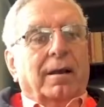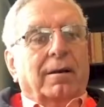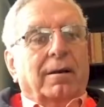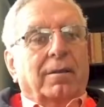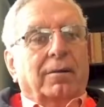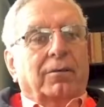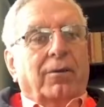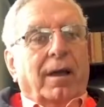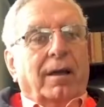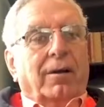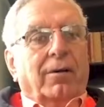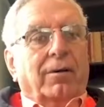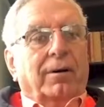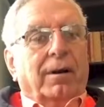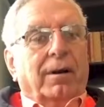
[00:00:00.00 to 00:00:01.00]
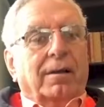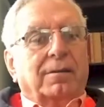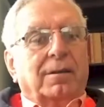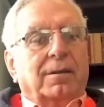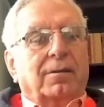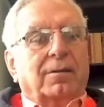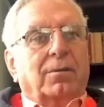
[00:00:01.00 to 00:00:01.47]
in London, the Draycott, and I
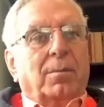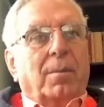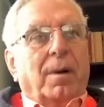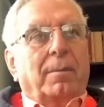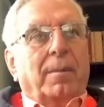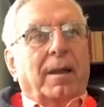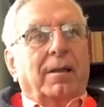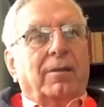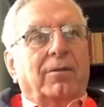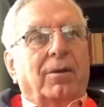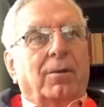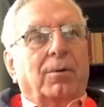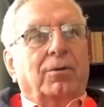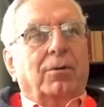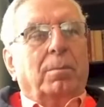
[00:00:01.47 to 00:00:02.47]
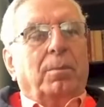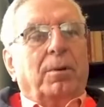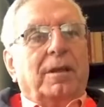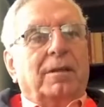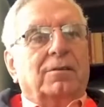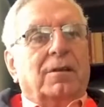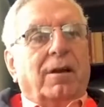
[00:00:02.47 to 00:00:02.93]
said to my manager, would you
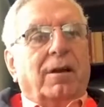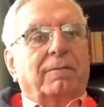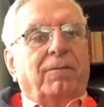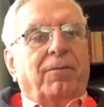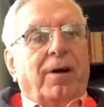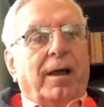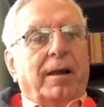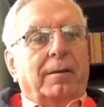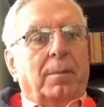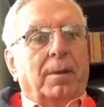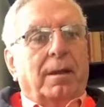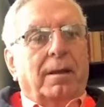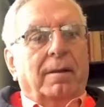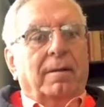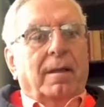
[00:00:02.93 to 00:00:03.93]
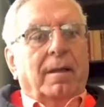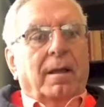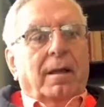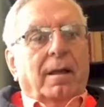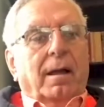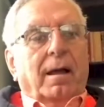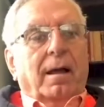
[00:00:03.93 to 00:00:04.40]
please go and find me
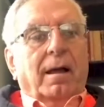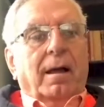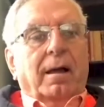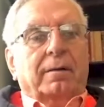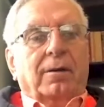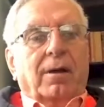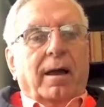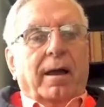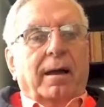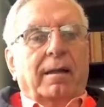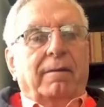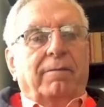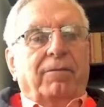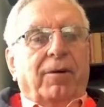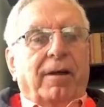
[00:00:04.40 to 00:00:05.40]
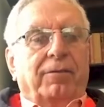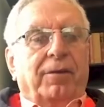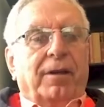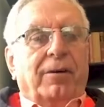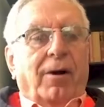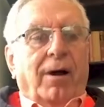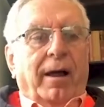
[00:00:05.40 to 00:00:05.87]
a tiny
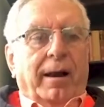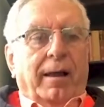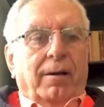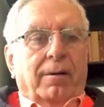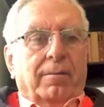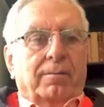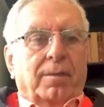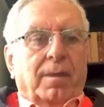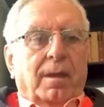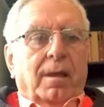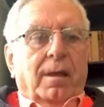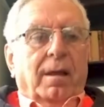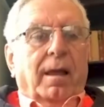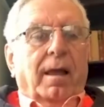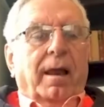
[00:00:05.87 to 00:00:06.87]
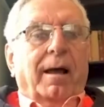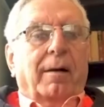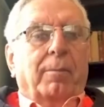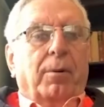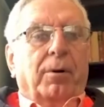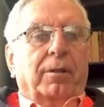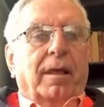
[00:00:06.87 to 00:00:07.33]
fluffy rhino? And
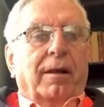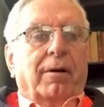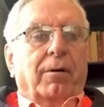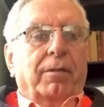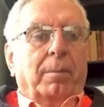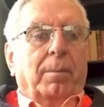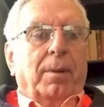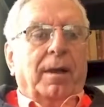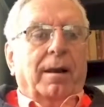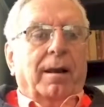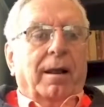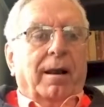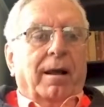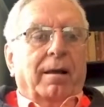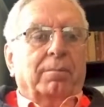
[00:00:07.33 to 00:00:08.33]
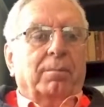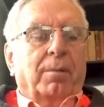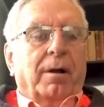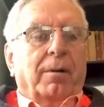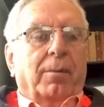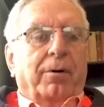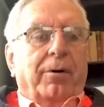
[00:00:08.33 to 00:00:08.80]
I put that on the bed, and I
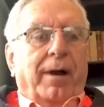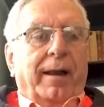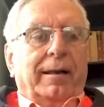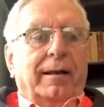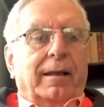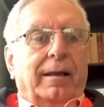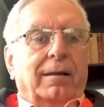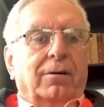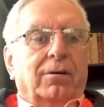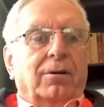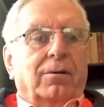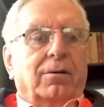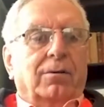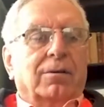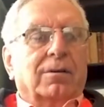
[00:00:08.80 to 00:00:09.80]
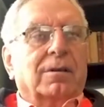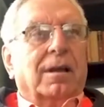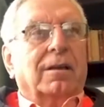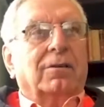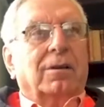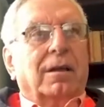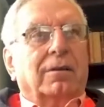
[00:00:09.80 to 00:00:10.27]
would write a letter to you to
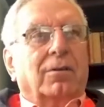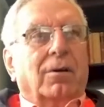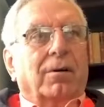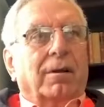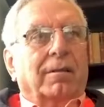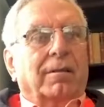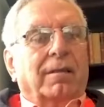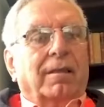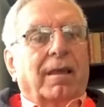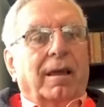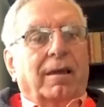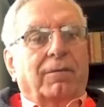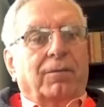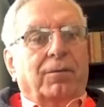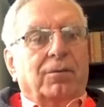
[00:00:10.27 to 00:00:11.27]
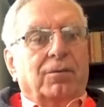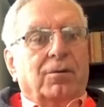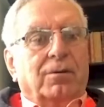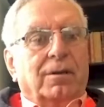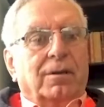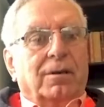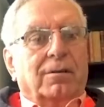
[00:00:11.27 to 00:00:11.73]
say, dear Jonathan, thank you for
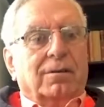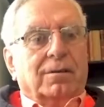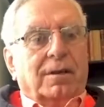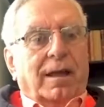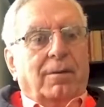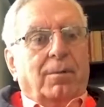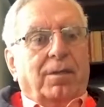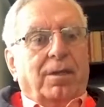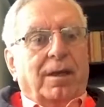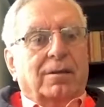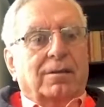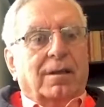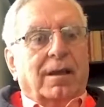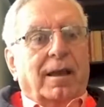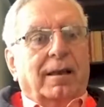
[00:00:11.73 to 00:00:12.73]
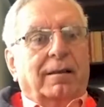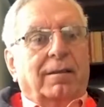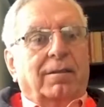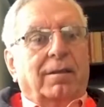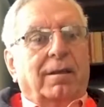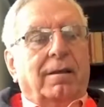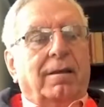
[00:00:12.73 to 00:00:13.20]
choosing to stay with us
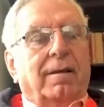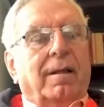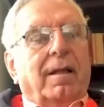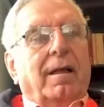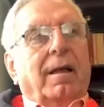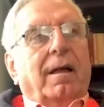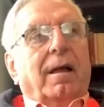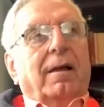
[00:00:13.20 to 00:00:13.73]
at the